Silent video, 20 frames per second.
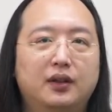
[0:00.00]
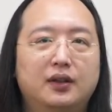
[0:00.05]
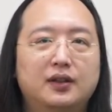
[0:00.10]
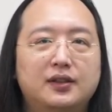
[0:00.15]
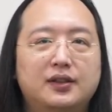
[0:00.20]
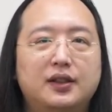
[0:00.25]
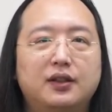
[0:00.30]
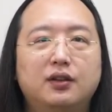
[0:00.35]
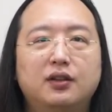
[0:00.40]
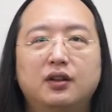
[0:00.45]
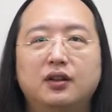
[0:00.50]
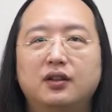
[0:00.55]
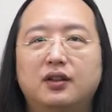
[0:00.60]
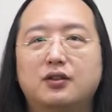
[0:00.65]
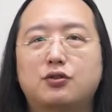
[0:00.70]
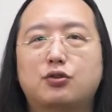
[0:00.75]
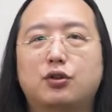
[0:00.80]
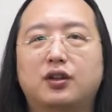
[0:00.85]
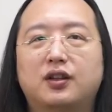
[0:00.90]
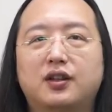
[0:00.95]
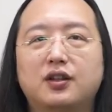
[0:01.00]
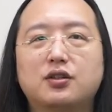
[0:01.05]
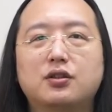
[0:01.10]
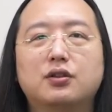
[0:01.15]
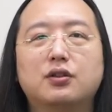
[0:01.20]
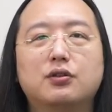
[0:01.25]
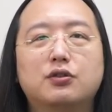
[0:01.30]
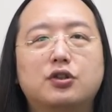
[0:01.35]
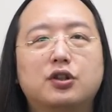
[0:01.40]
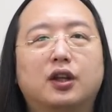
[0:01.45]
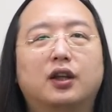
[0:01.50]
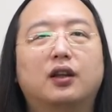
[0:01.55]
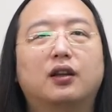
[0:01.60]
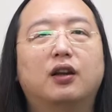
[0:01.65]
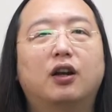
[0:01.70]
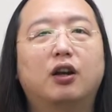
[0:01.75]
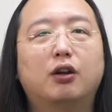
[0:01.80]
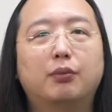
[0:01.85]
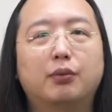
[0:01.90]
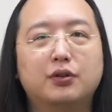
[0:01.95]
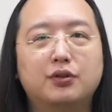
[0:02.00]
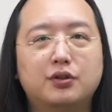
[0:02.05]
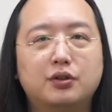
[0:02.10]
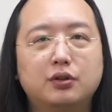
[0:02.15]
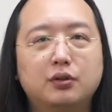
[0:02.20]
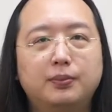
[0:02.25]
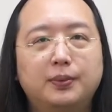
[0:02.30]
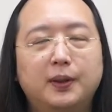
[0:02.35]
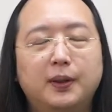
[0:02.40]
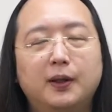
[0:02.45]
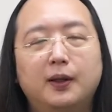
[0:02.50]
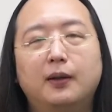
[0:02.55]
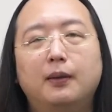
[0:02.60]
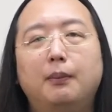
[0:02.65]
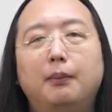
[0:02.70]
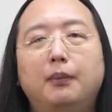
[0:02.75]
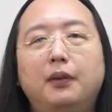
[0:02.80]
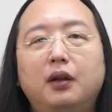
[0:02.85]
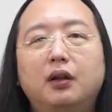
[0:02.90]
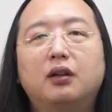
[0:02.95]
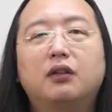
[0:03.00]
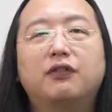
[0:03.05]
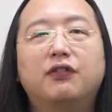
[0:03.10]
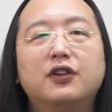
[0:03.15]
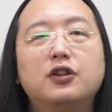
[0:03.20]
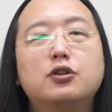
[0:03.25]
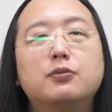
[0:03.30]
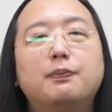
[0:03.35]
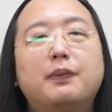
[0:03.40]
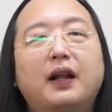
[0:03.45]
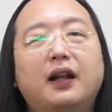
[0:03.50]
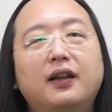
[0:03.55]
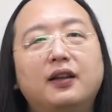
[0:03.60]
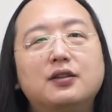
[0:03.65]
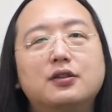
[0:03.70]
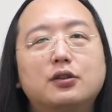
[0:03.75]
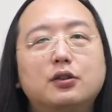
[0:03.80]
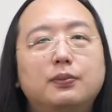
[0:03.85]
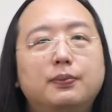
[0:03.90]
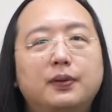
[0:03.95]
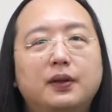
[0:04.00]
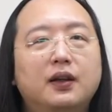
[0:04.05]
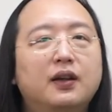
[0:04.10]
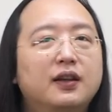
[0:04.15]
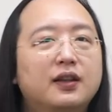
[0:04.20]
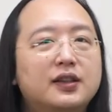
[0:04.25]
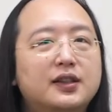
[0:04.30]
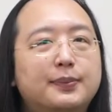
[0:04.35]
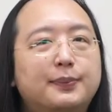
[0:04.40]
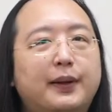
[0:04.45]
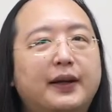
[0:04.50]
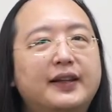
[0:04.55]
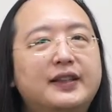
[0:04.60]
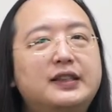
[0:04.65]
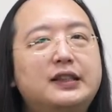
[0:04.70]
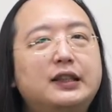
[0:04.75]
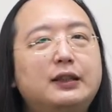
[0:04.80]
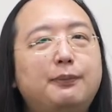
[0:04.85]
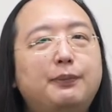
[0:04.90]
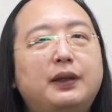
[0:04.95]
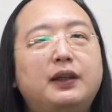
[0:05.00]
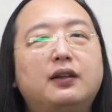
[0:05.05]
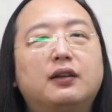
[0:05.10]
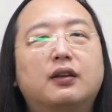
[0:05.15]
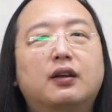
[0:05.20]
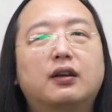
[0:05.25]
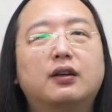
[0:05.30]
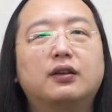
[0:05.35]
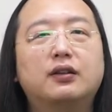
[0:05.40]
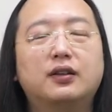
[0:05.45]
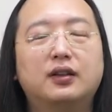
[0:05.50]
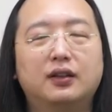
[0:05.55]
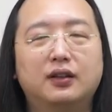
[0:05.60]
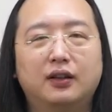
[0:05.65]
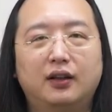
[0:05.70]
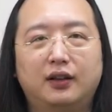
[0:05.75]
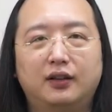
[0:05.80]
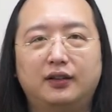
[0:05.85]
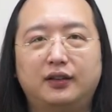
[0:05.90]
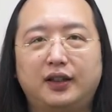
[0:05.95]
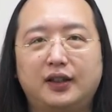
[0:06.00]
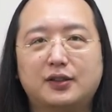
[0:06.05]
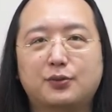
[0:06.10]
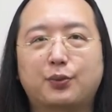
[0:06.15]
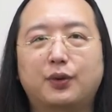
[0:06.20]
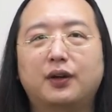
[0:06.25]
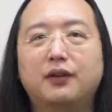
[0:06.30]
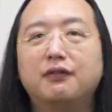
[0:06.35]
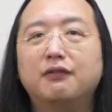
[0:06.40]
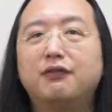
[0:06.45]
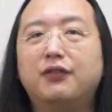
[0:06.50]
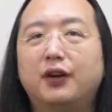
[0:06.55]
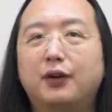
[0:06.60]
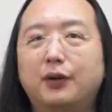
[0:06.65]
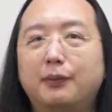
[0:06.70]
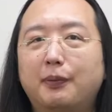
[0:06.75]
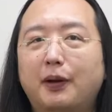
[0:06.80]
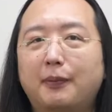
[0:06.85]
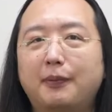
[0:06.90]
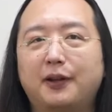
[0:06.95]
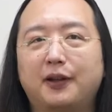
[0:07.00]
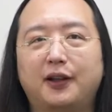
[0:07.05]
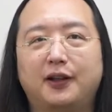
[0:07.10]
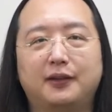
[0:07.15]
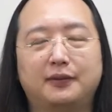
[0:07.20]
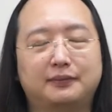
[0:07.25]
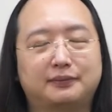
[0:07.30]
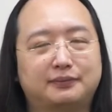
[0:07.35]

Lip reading: So the traditional chicken herbal soup, milkfish belly soup, spicy bean curd, these were very popular.